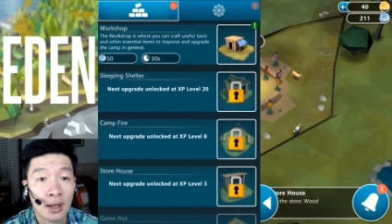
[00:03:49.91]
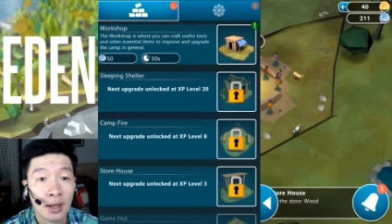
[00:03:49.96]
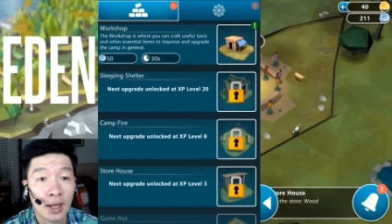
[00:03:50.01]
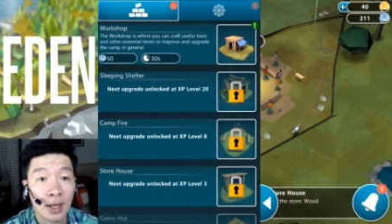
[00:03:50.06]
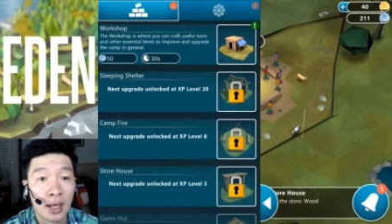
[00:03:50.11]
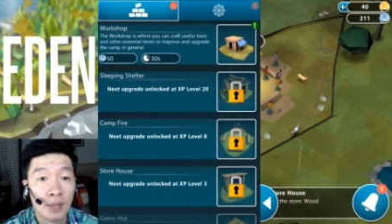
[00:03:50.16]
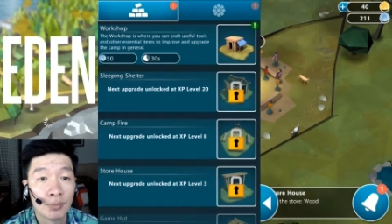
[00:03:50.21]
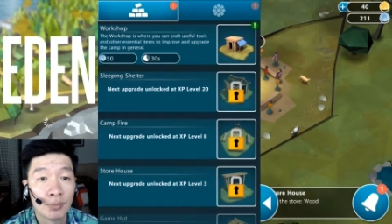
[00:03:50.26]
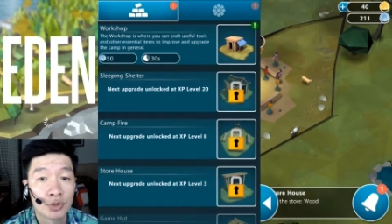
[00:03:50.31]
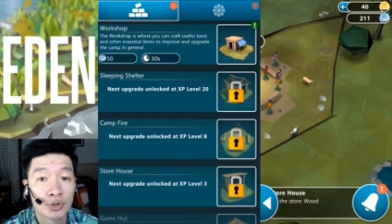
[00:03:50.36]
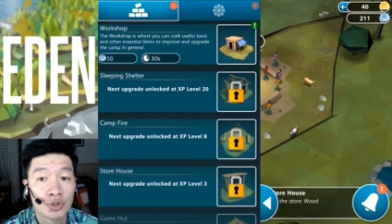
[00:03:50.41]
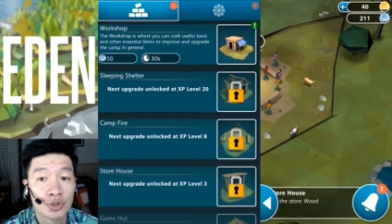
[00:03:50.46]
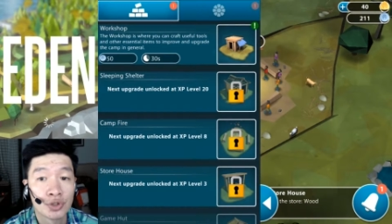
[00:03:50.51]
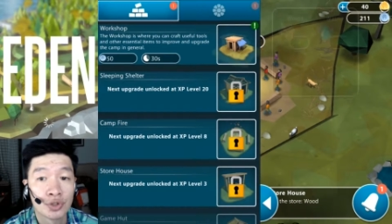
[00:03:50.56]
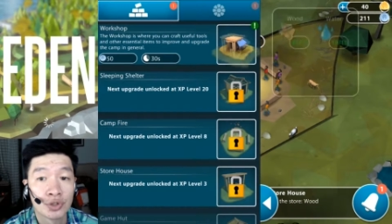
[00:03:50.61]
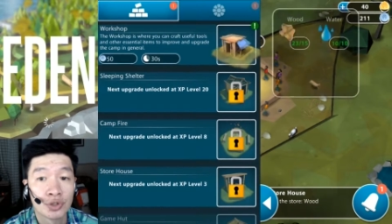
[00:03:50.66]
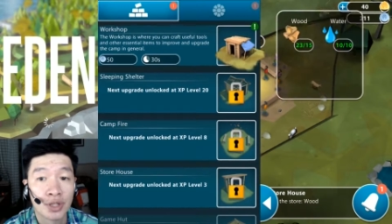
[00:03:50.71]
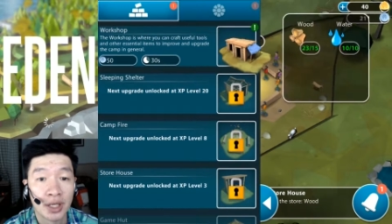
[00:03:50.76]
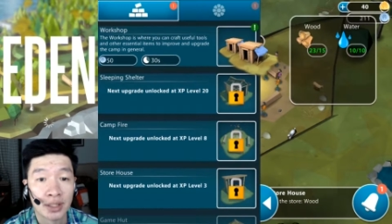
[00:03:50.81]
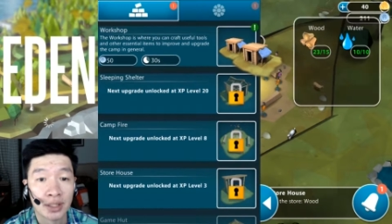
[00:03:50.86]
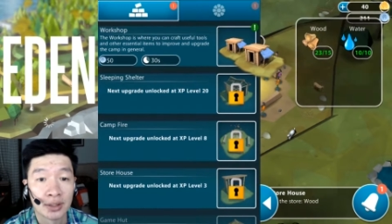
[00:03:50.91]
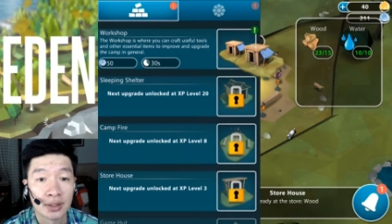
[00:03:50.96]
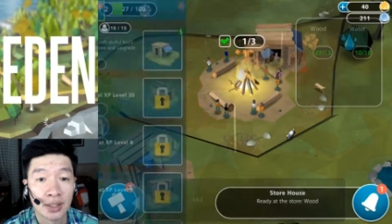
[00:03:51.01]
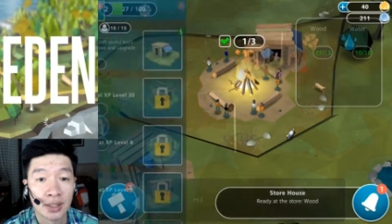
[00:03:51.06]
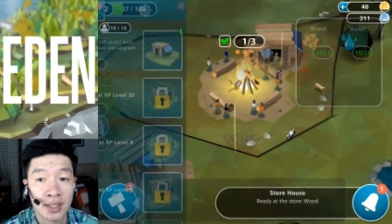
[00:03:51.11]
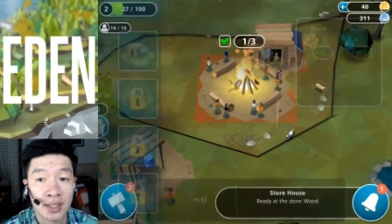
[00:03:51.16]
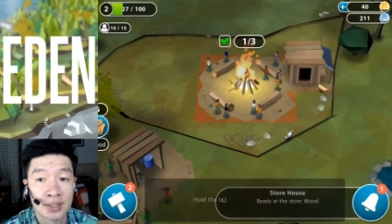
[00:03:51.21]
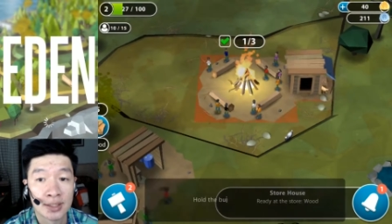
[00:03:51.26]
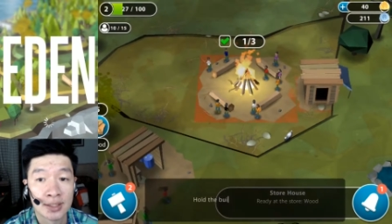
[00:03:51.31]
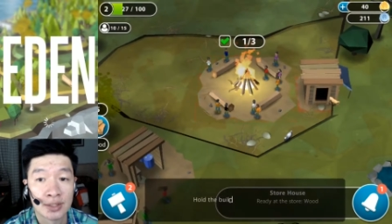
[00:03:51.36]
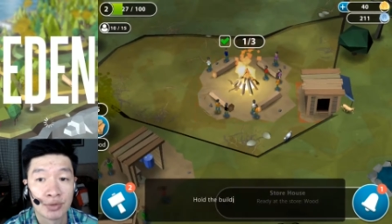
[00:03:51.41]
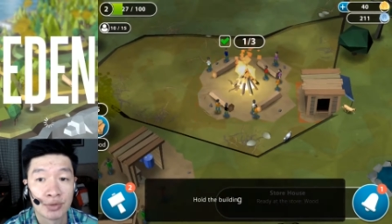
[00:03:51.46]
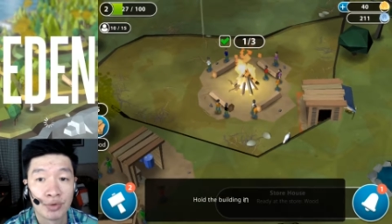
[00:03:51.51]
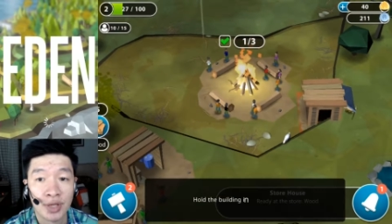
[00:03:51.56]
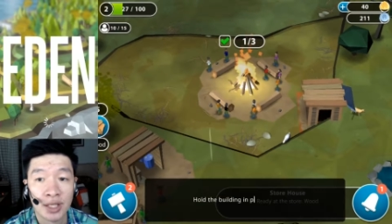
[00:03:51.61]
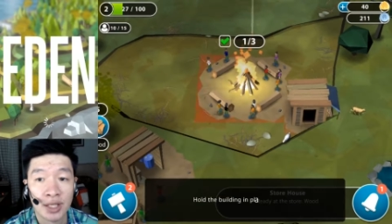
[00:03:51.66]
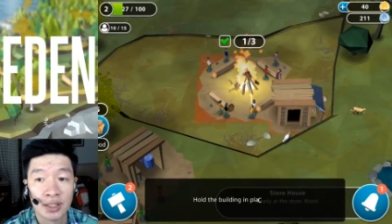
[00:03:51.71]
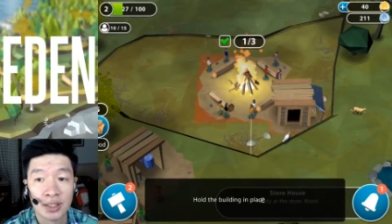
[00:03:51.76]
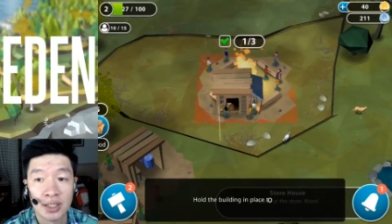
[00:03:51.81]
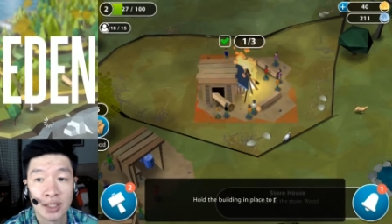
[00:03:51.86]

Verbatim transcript: I'm not sure yet. Let's create